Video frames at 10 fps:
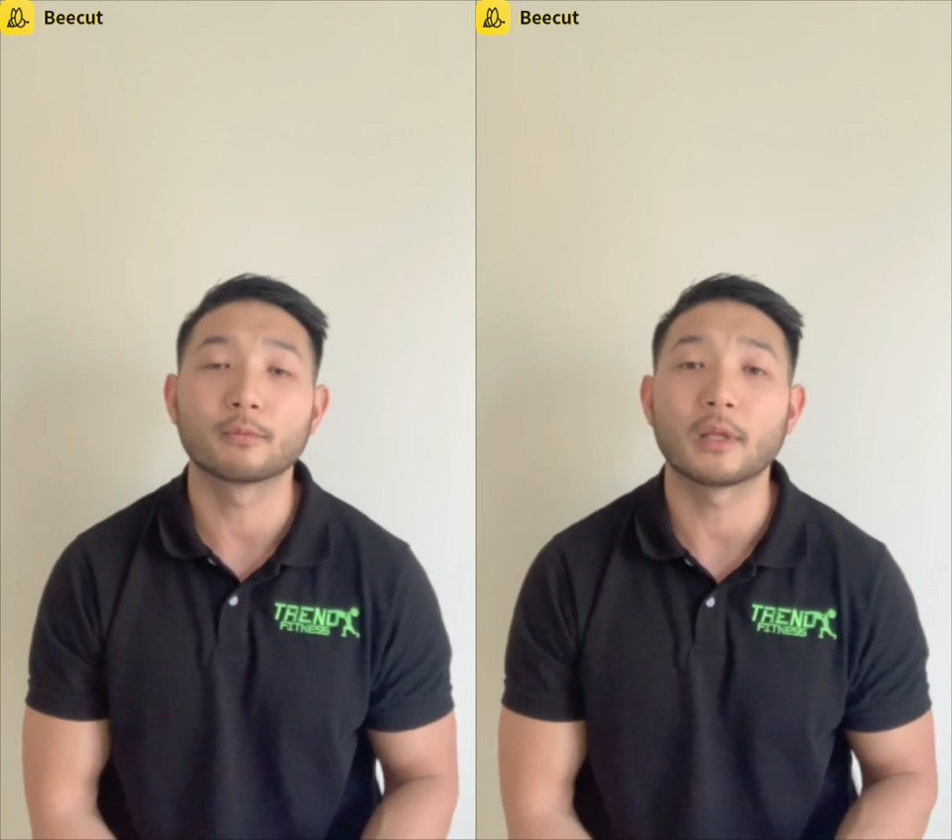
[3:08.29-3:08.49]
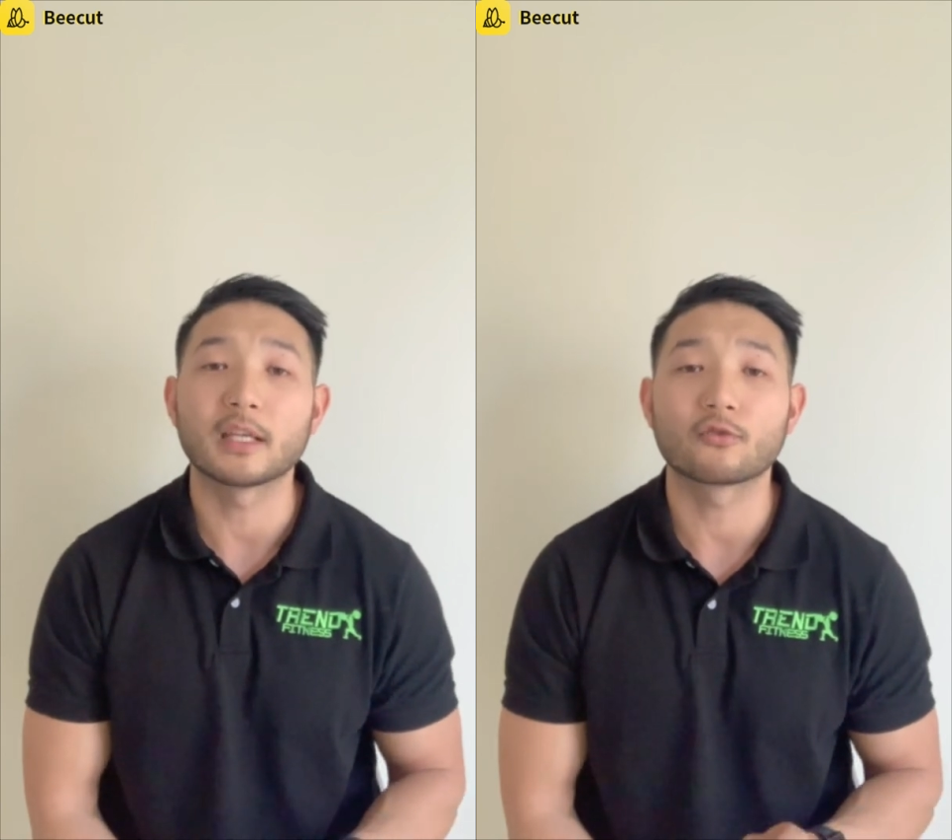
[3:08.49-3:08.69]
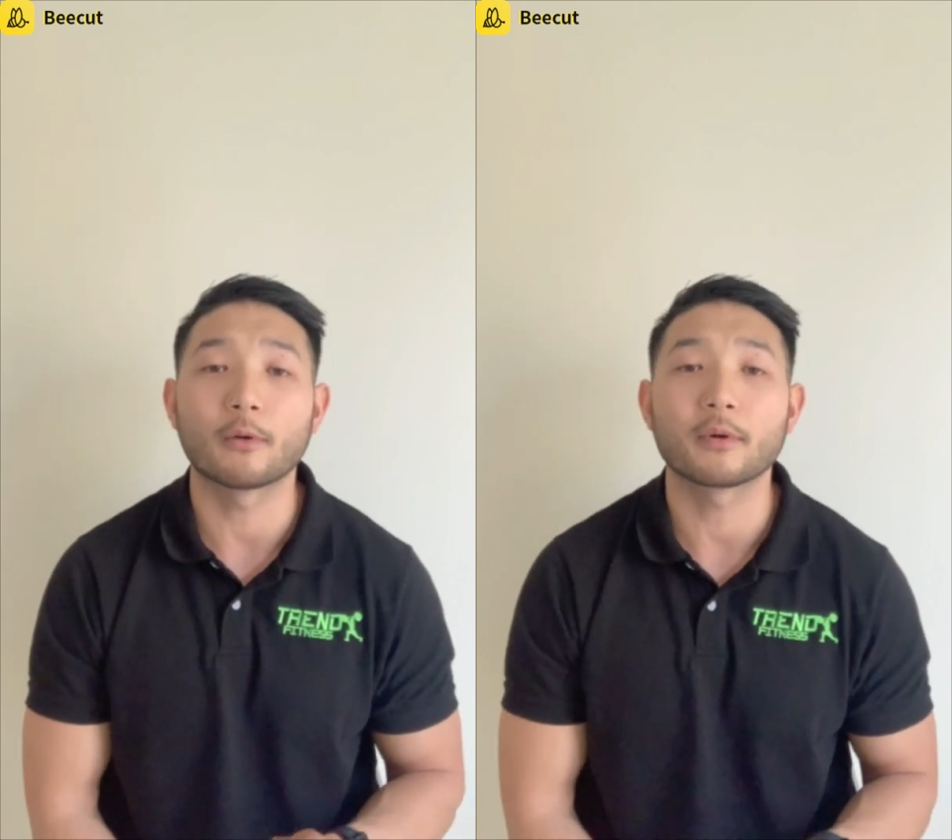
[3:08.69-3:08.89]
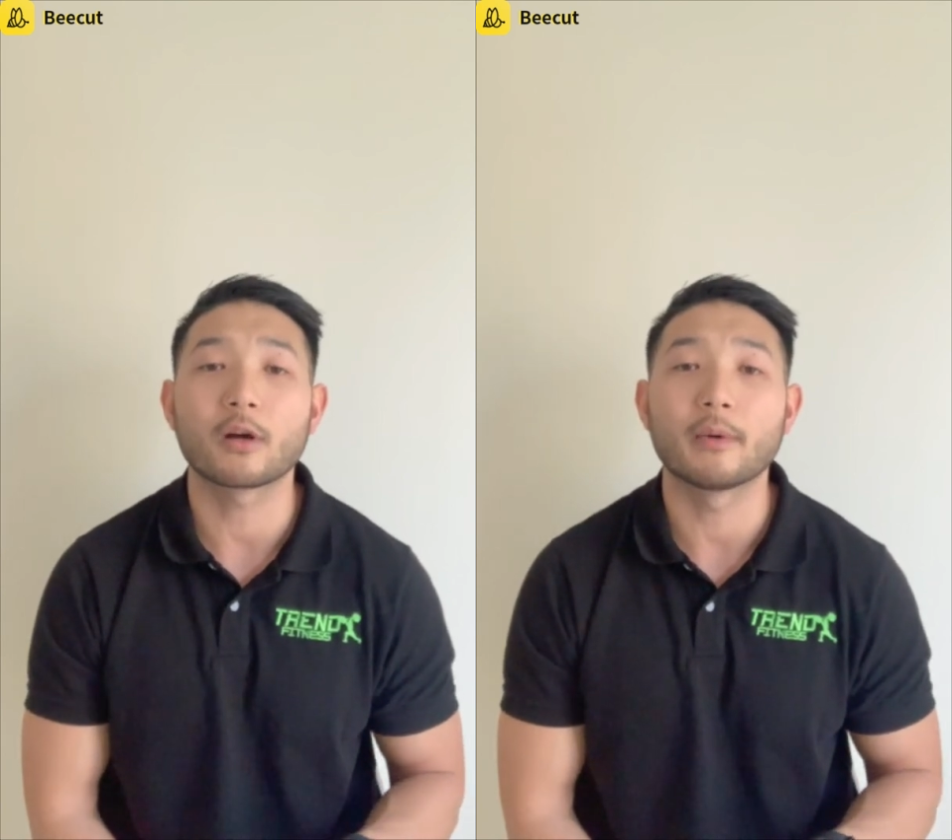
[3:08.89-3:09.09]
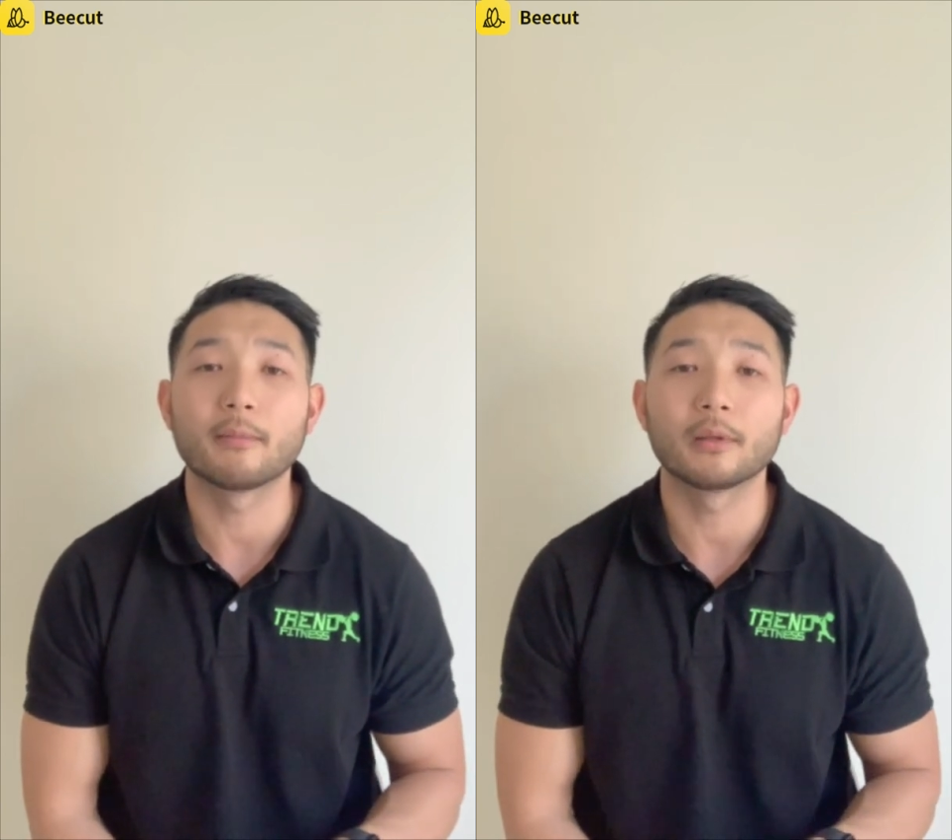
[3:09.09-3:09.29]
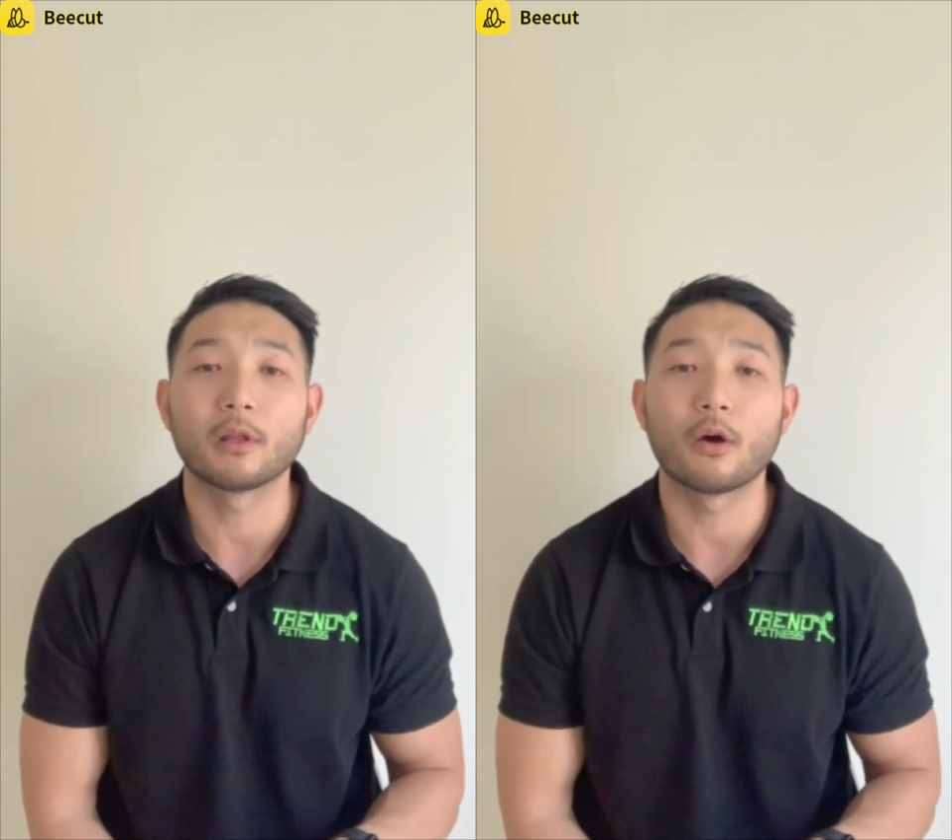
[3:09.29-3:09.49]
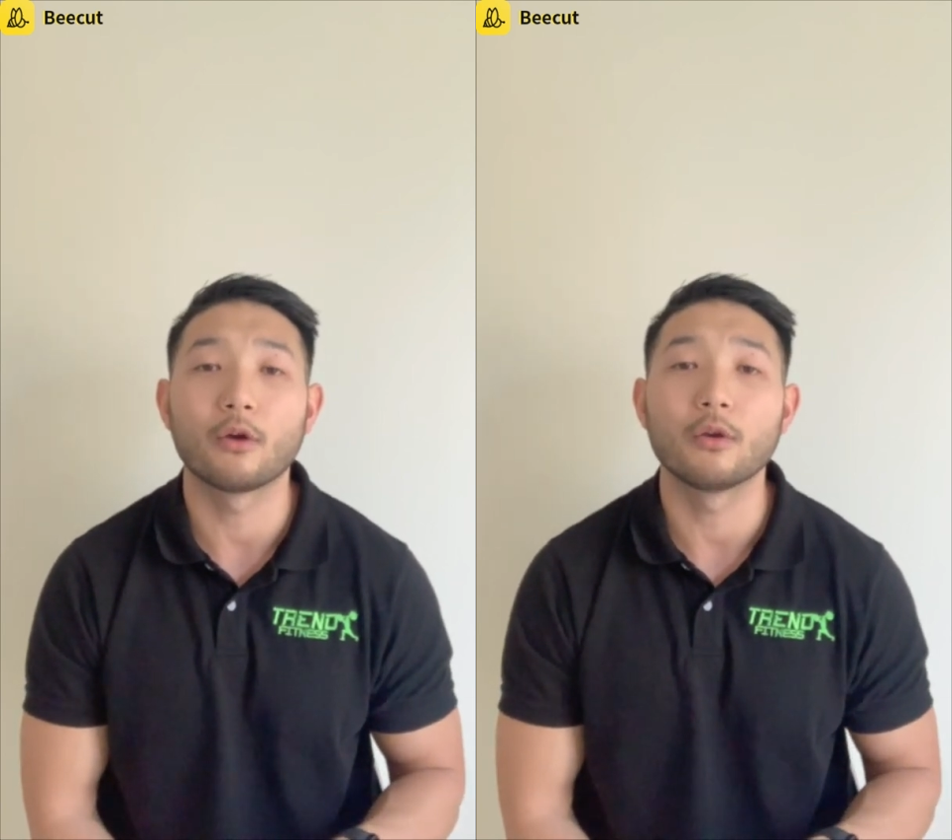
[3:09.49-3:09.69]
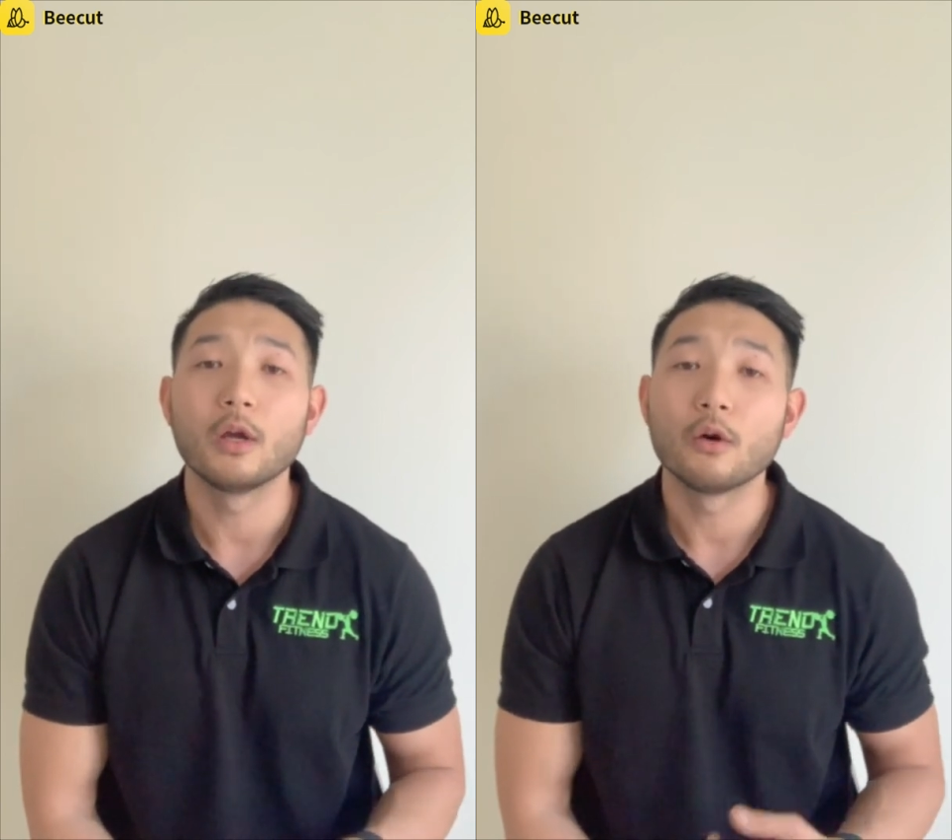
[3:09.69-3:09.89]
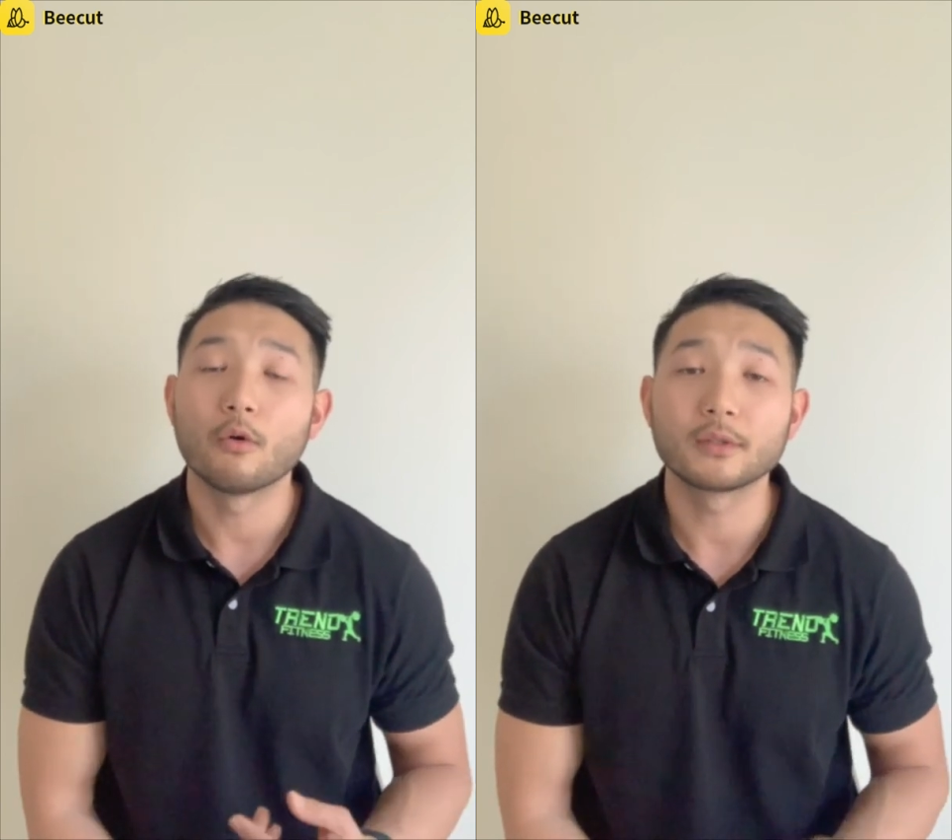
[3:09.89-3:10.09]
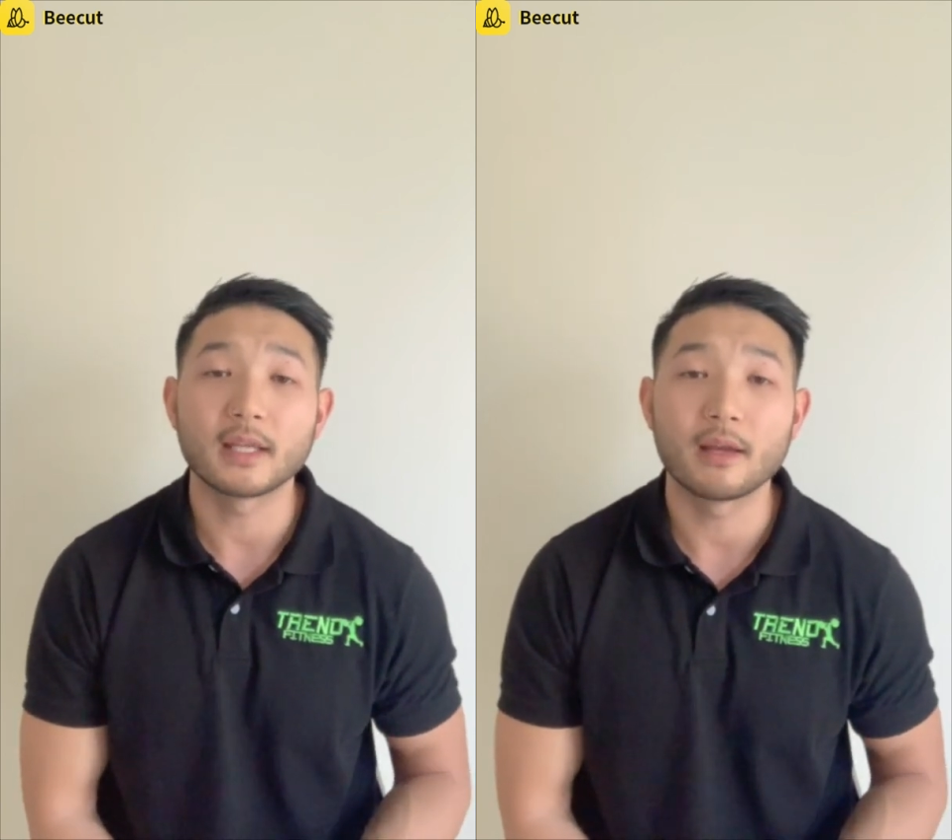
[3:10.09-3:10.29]
please drop a comment below
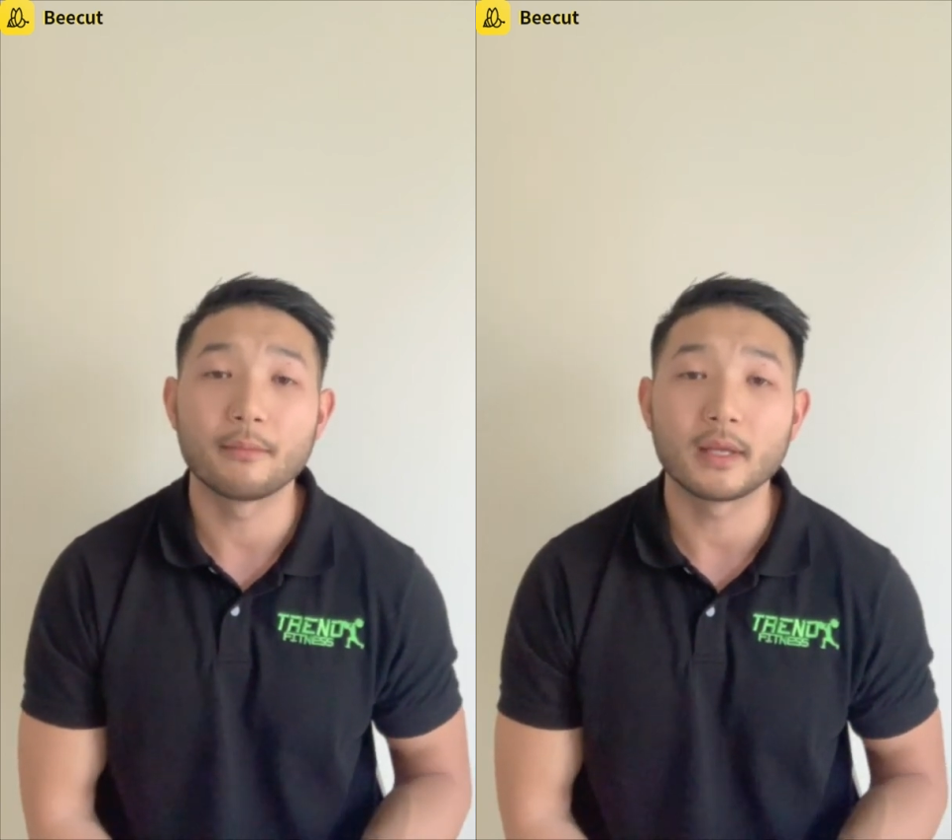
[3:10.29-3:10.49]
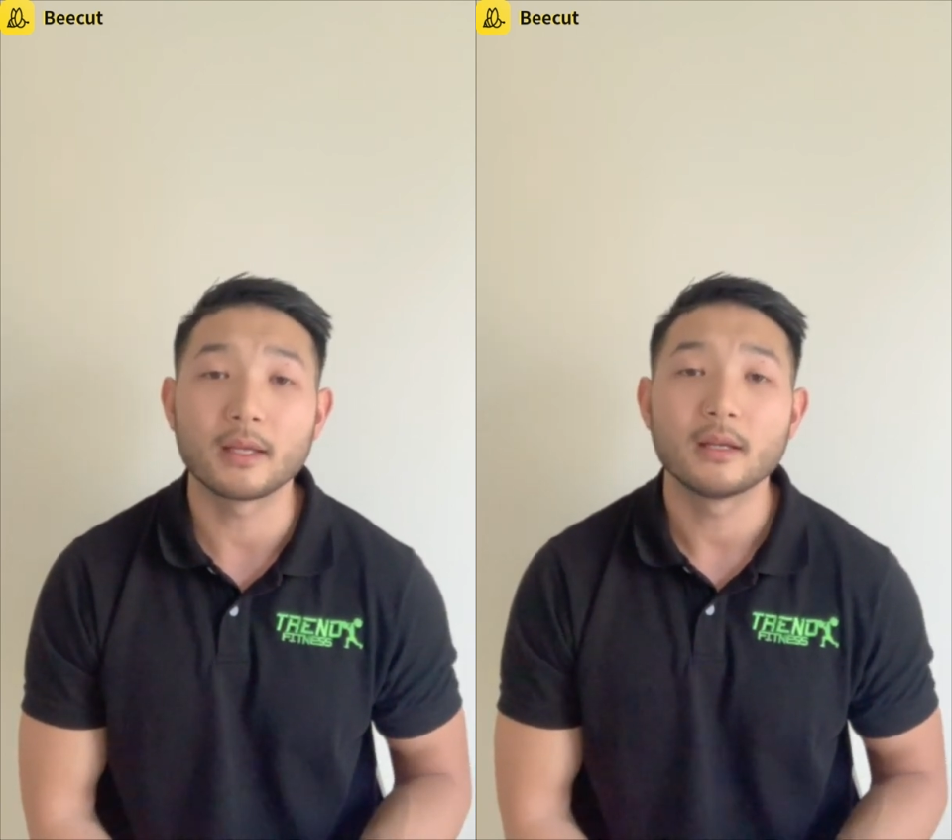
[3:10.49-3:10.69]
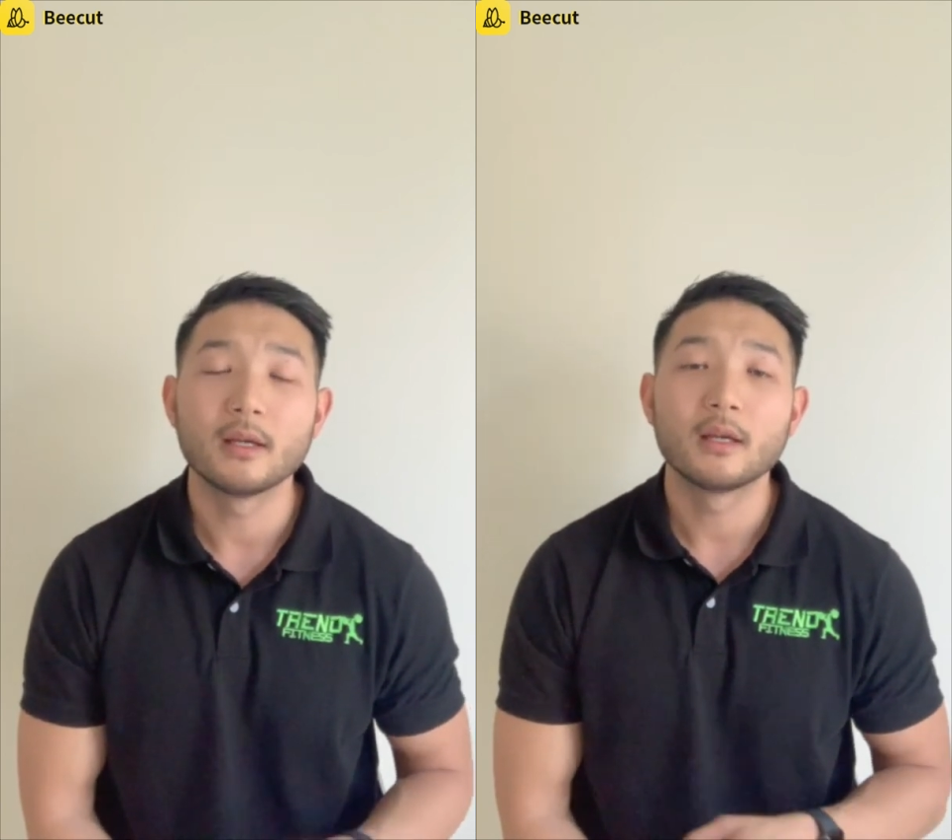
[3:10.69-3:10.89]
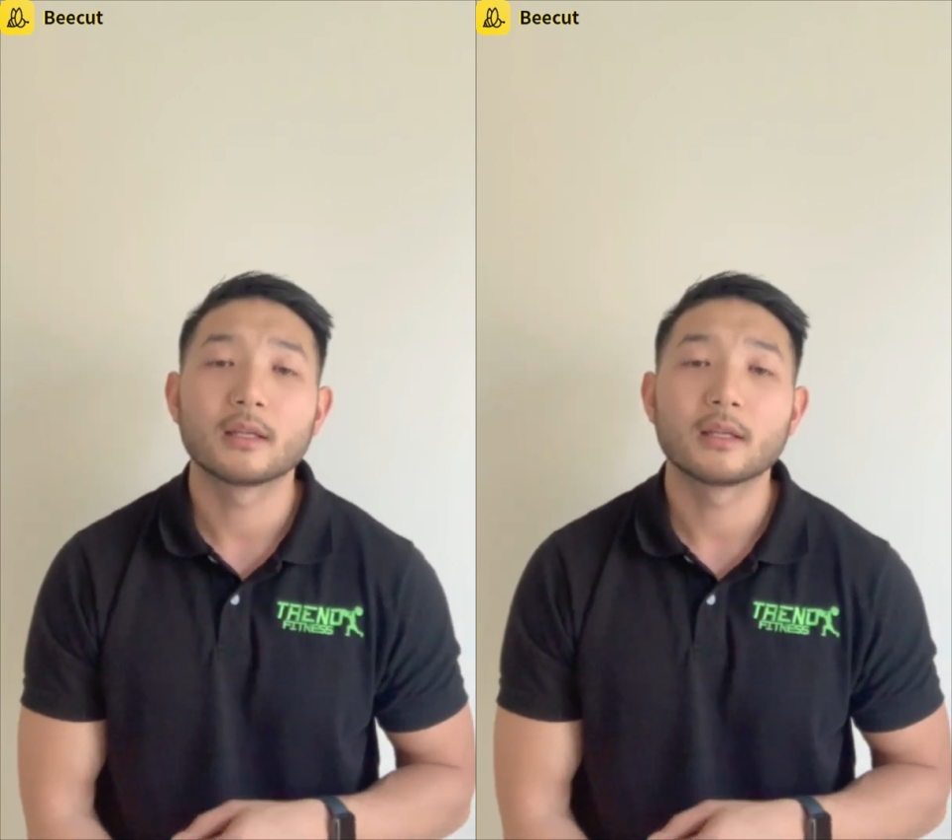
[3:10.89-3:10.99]
or DM me,